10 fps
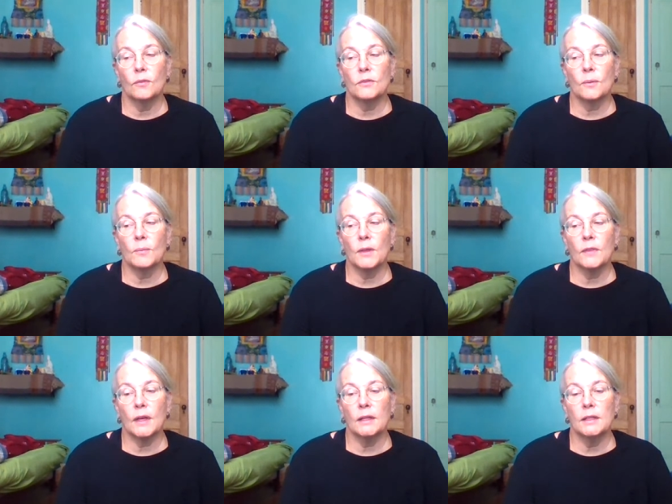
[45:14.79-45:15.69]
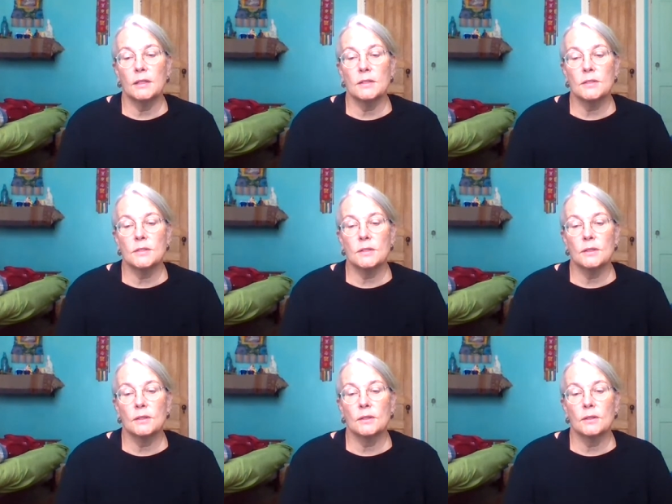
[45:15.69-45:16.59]
Something that is
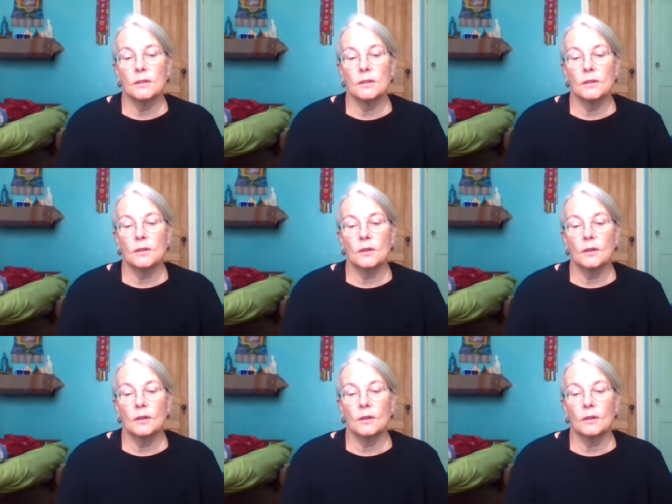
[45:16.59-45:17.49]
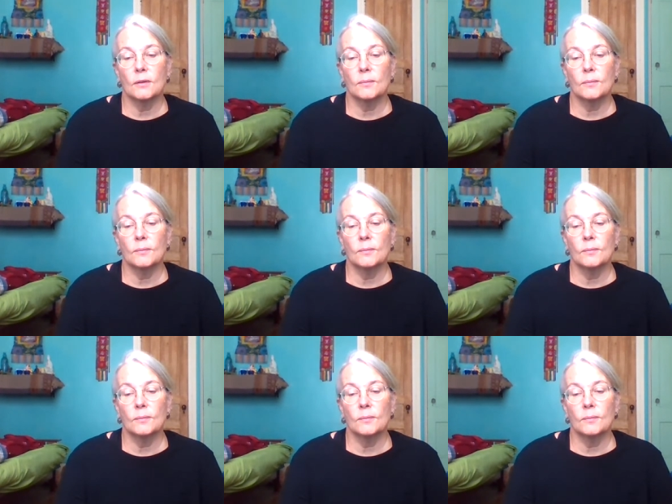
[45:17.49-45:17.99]
um,